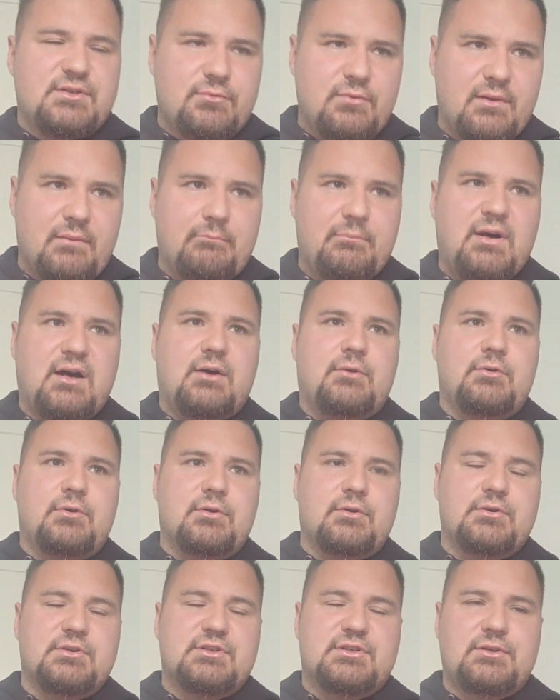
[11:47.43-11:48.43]
You will empower
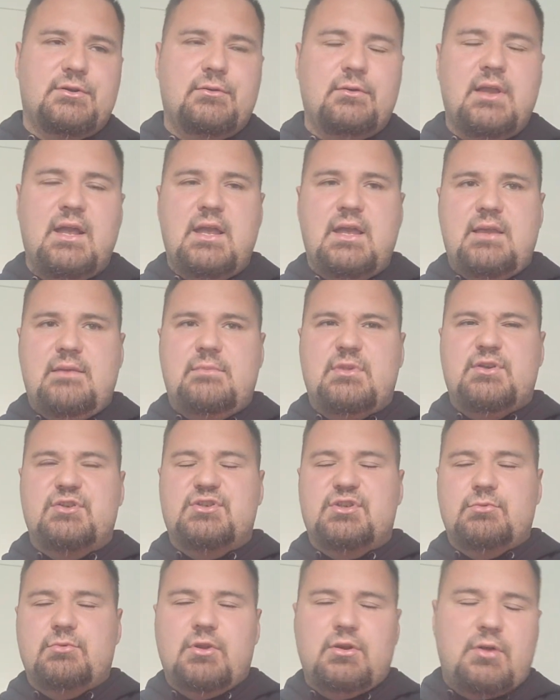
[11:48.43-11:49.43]
your soul
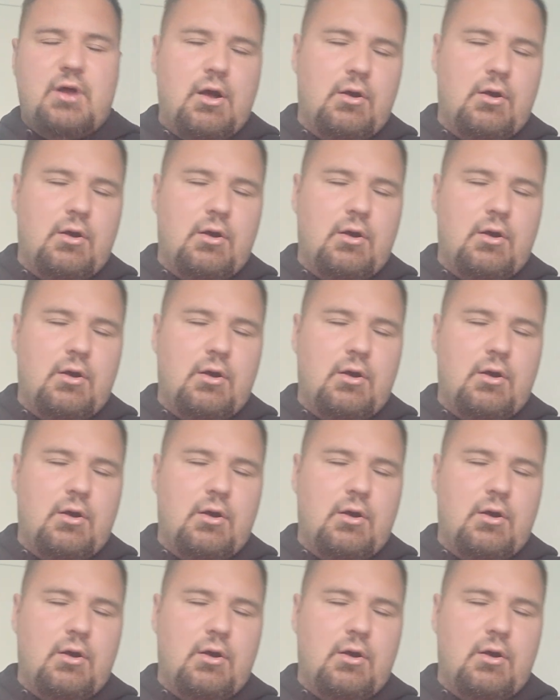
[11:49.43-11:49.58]
because you will